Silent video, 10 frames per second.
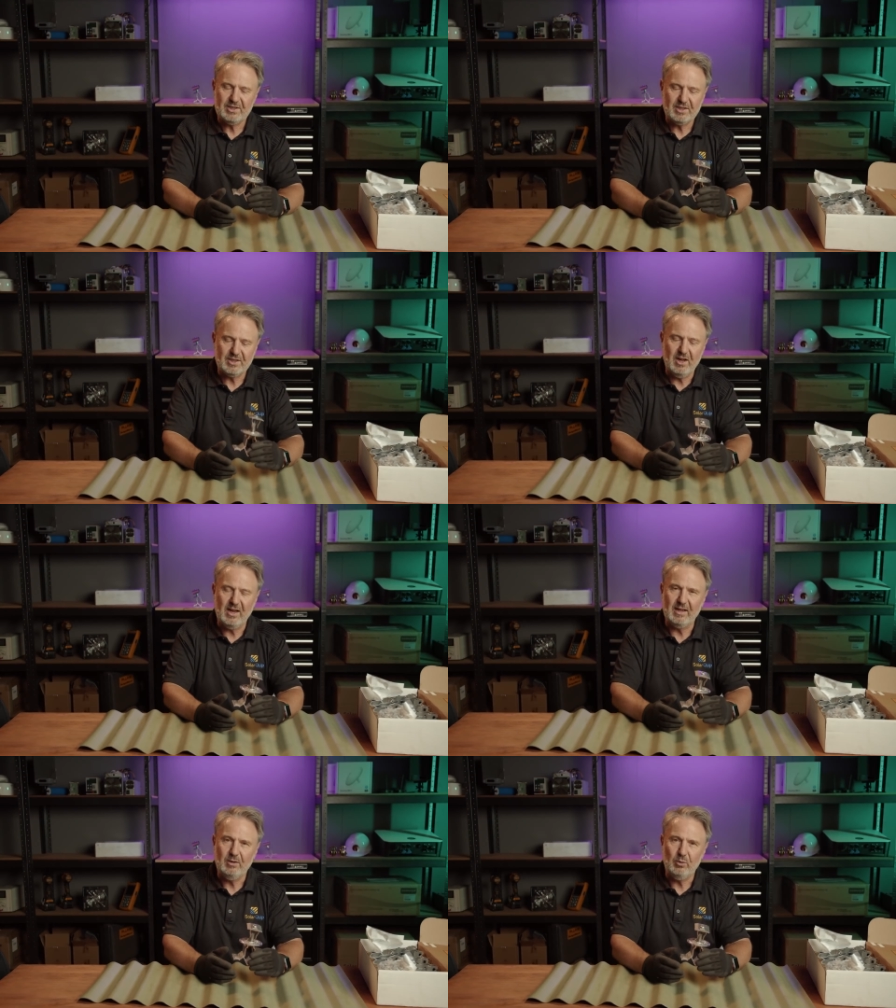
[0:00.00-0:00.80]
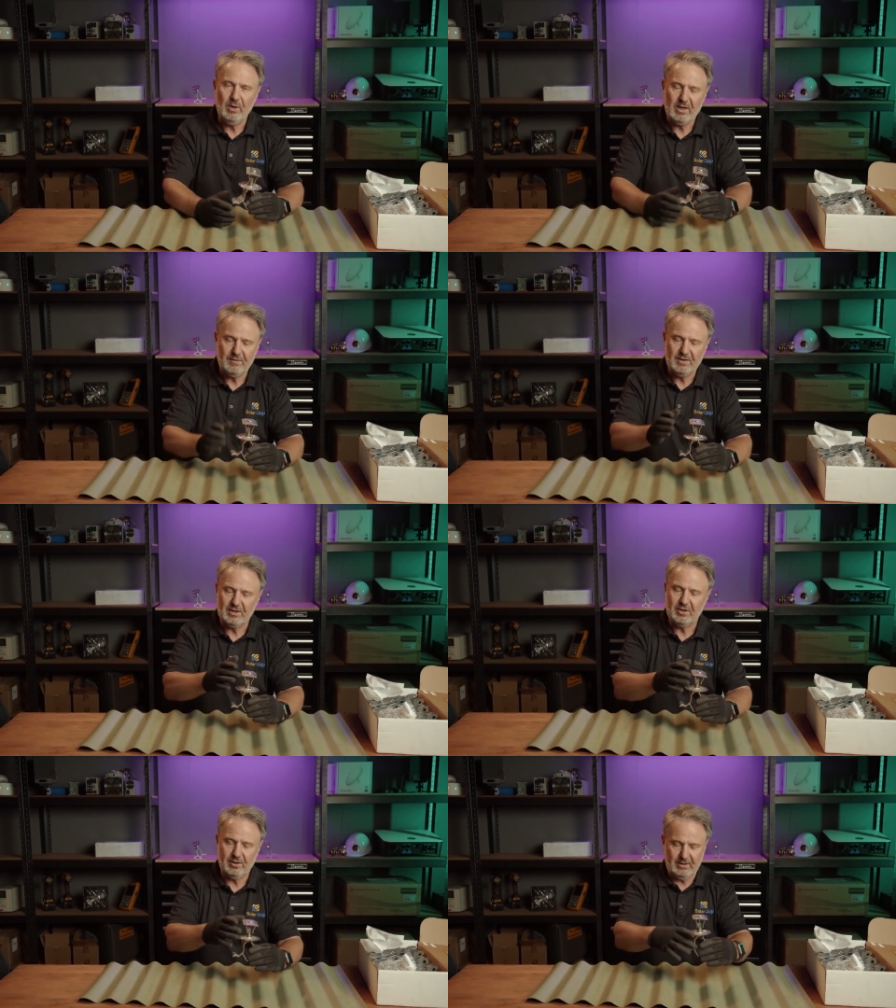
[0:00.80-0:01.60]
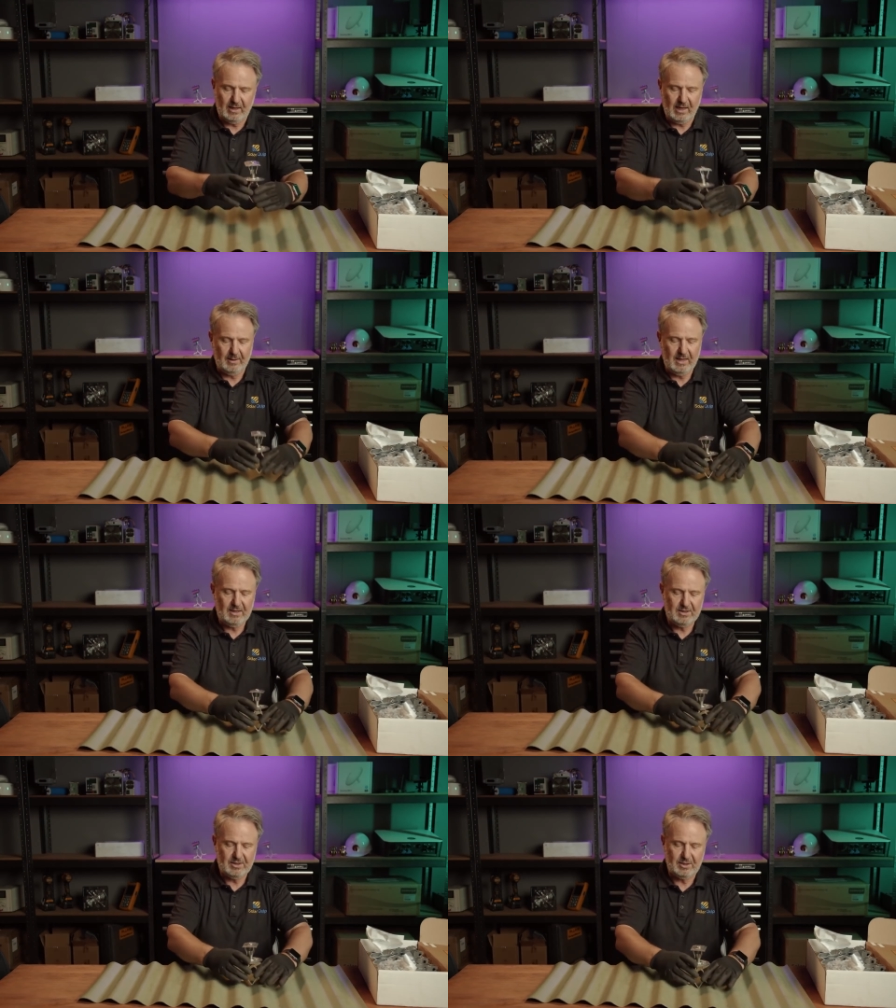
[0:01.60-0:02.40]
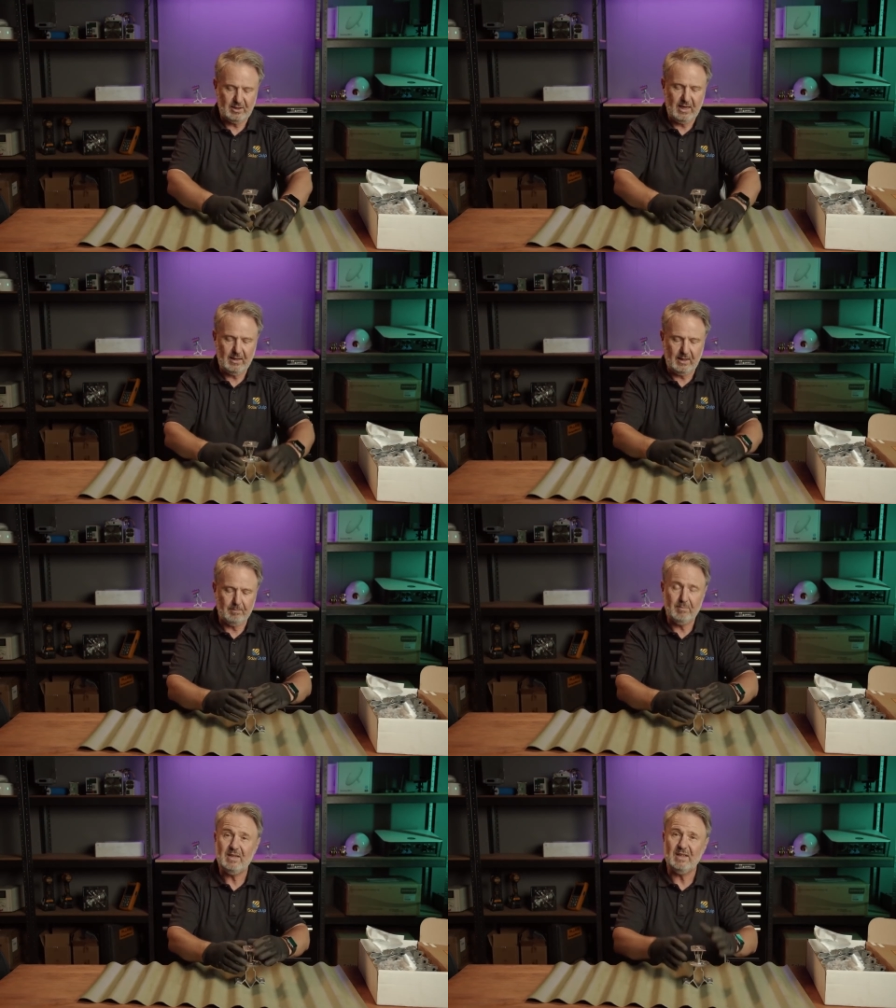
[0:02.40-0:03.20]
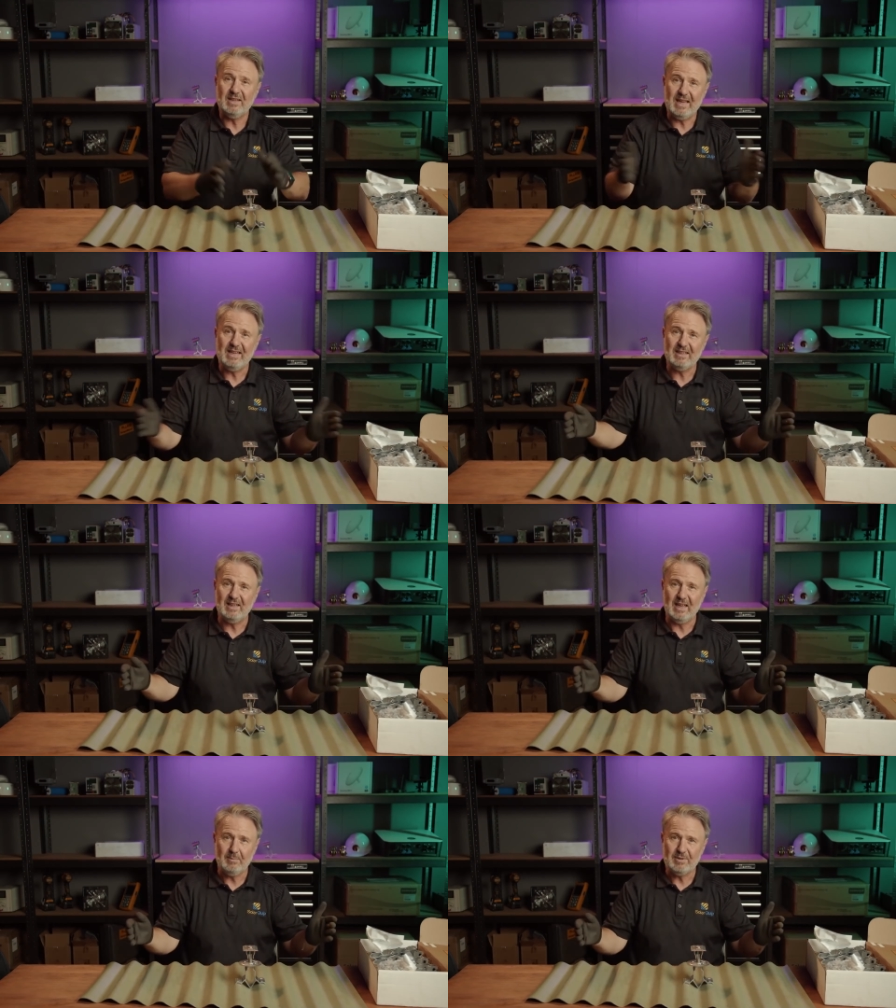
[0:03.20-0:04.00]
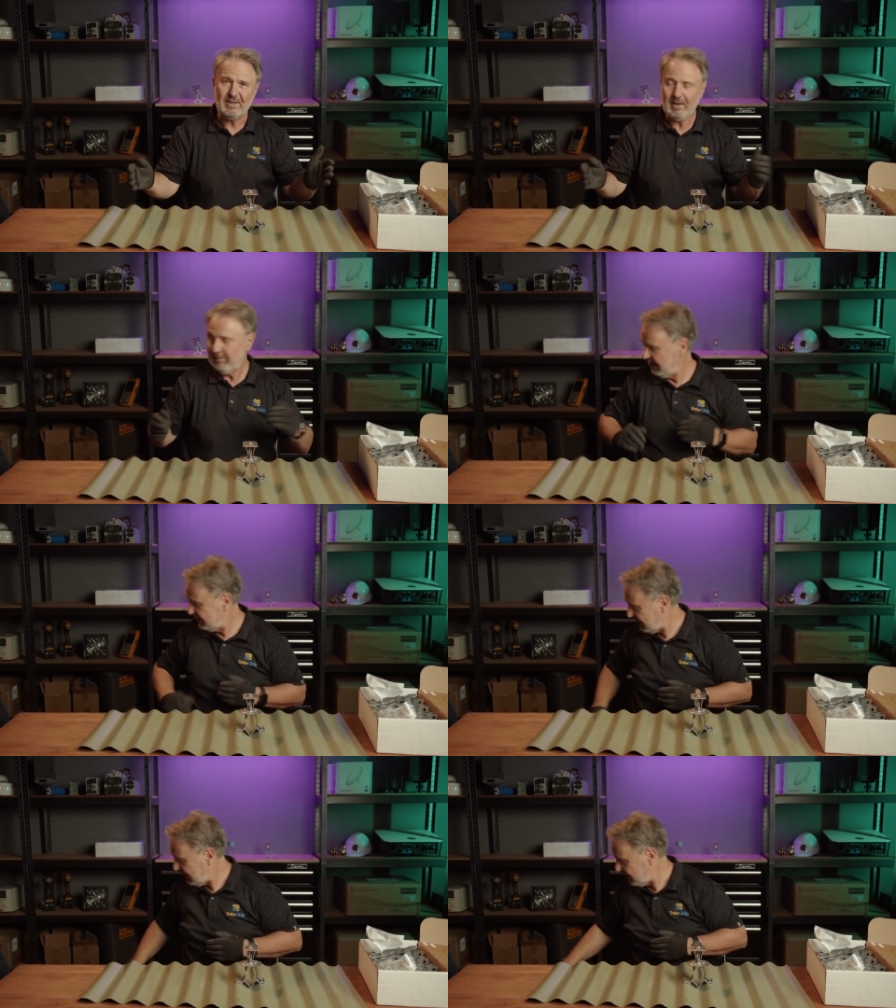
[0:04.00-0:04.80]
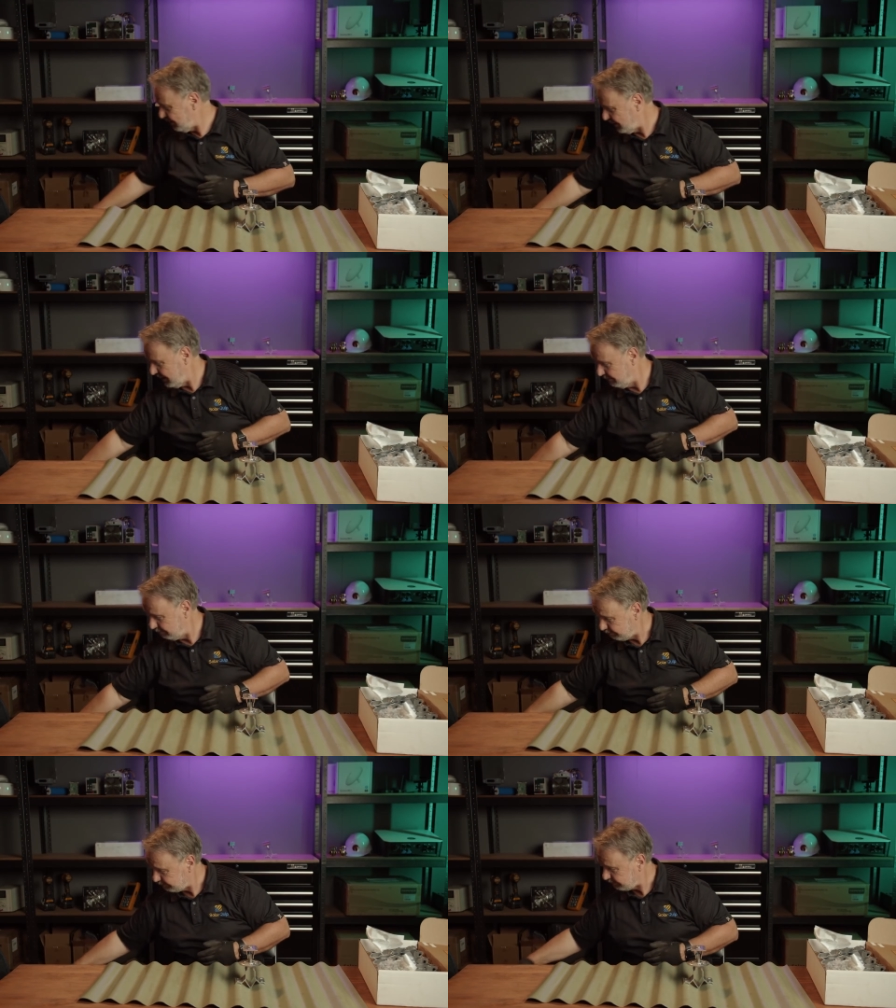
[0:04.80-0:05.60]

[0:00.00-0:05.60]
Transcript: design, where you've just got mid and end clamps, means that you can